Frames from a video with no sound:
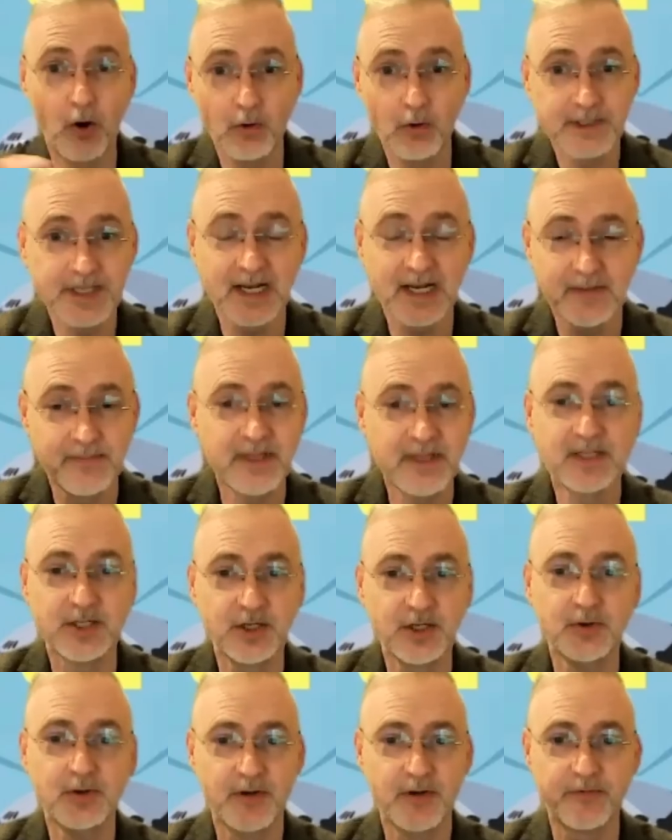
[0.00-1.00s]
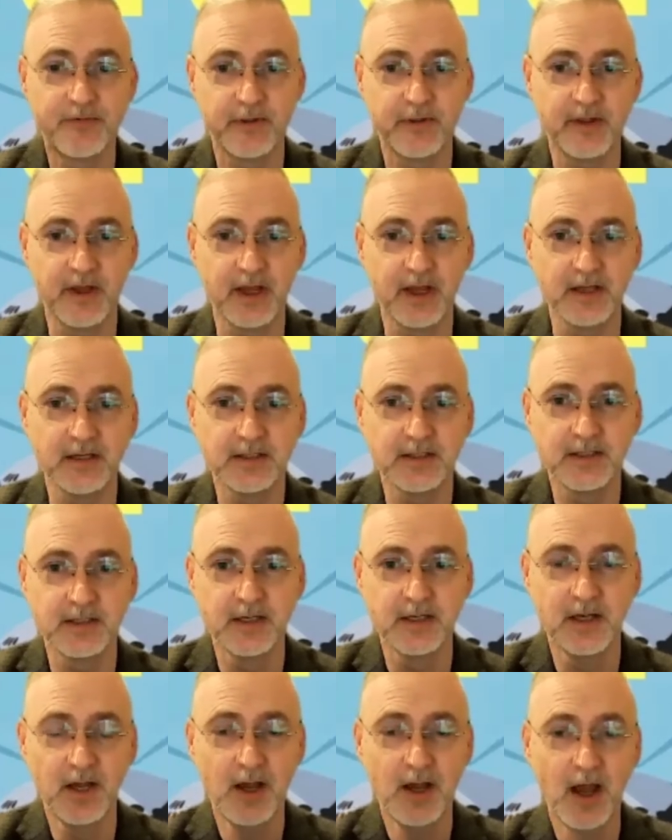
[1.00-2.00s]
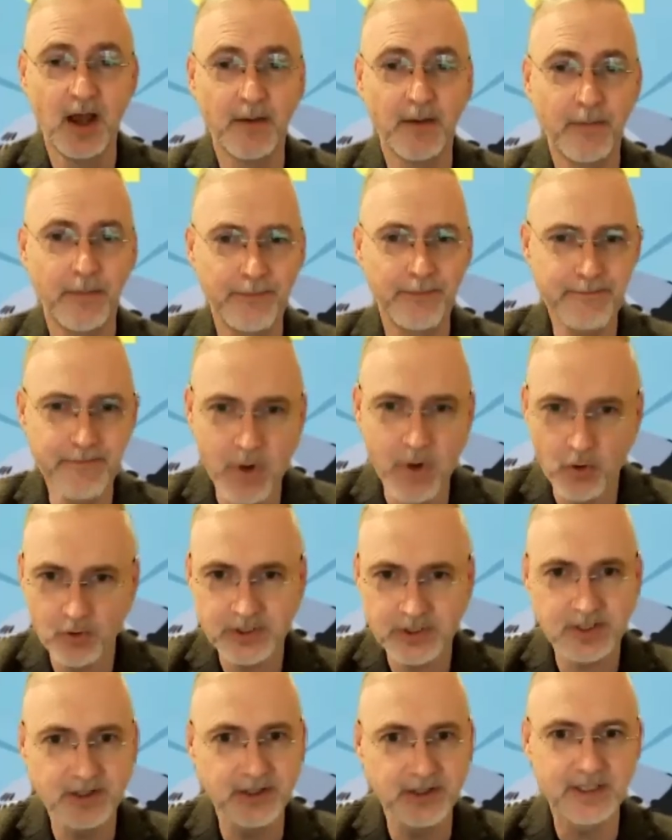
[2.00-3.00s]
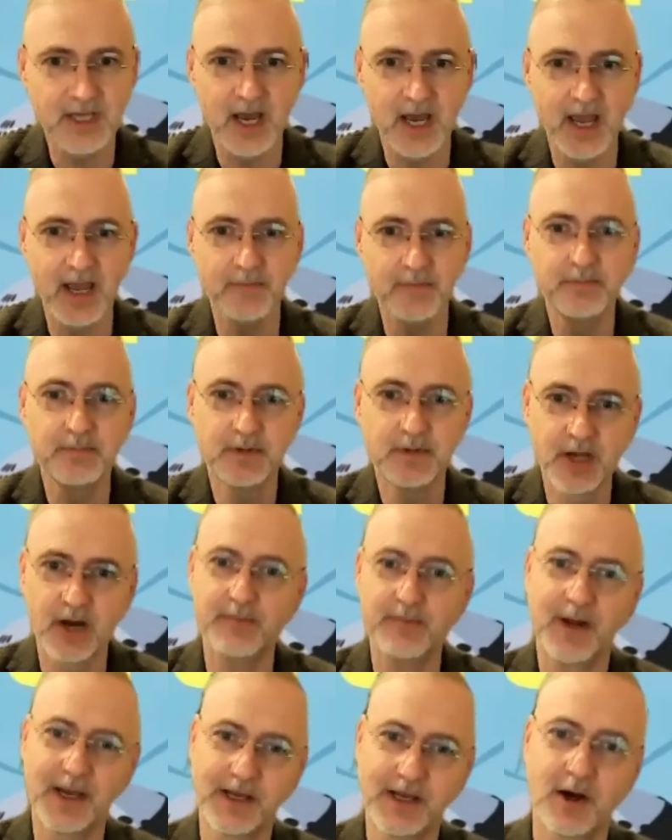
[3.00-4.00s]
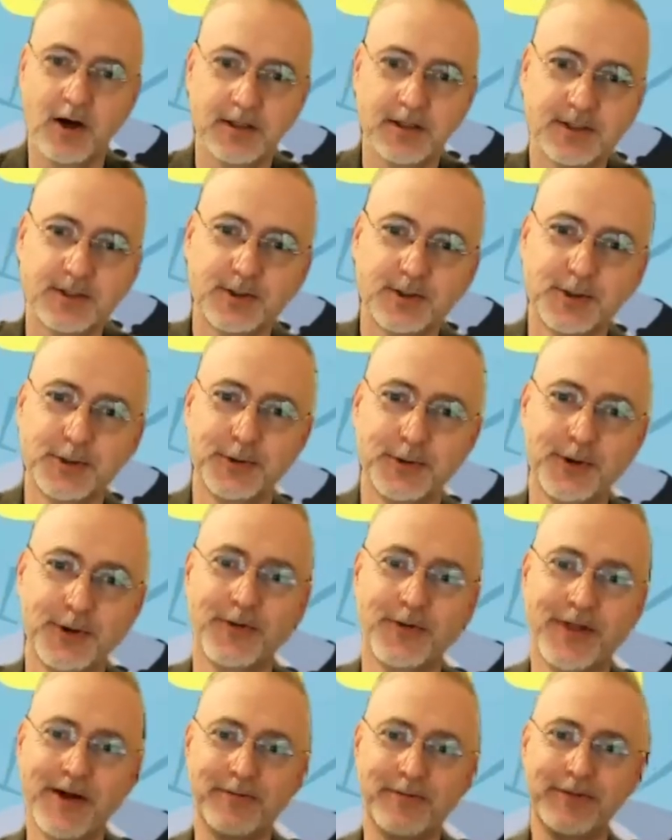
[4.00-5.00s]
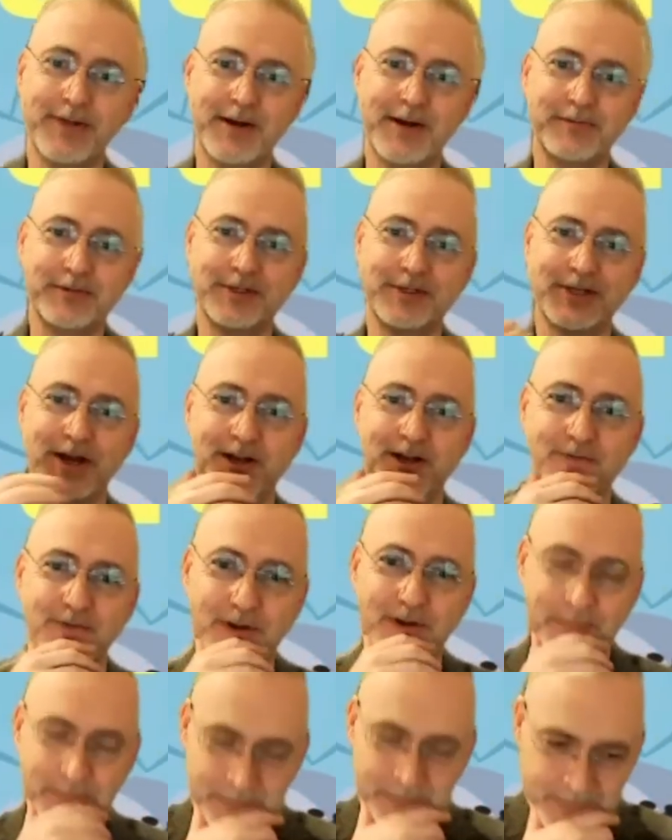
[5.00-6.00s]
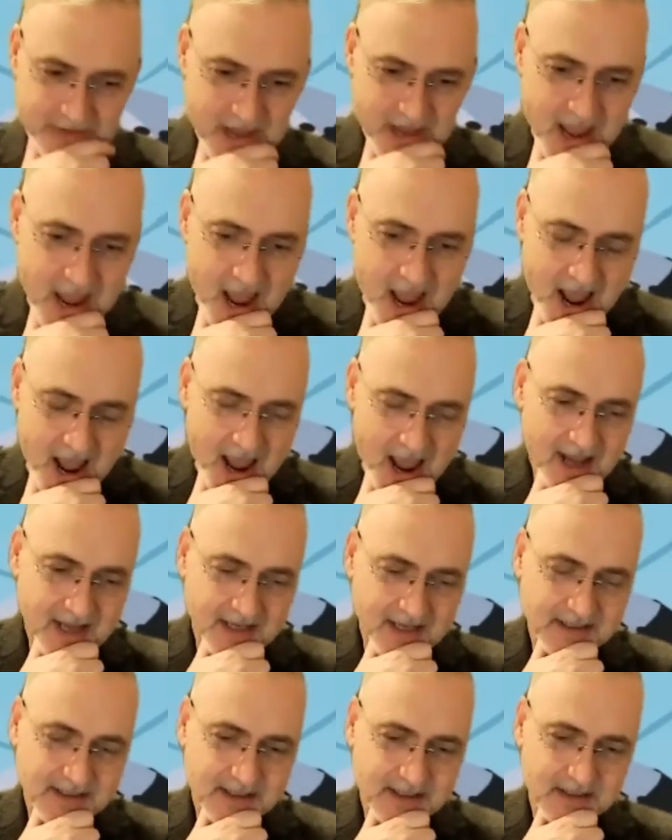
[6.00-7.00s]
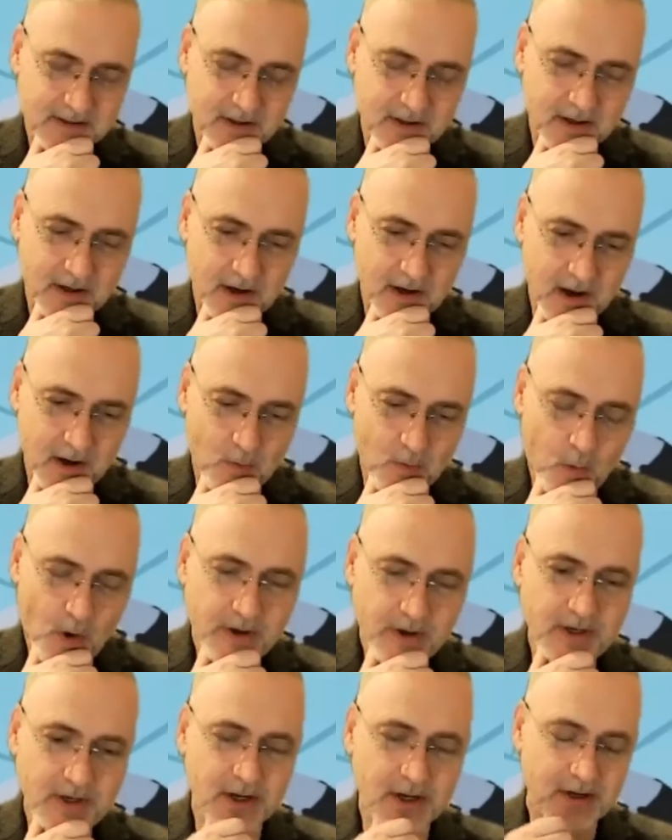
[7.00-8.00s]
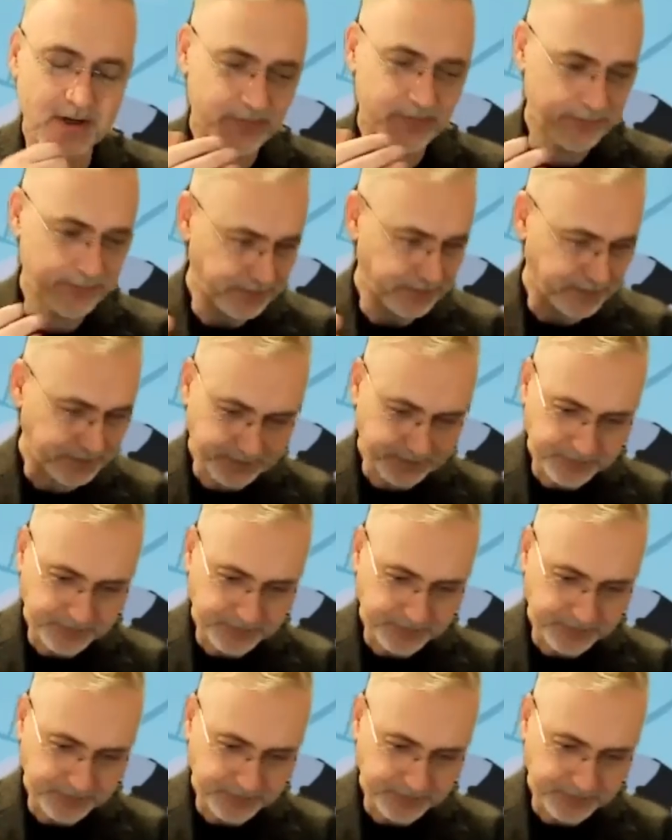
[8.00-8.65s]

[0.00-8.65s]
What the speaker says: all telling me to do different things. Most of the time, cut my costs. That was kind of it. And one year,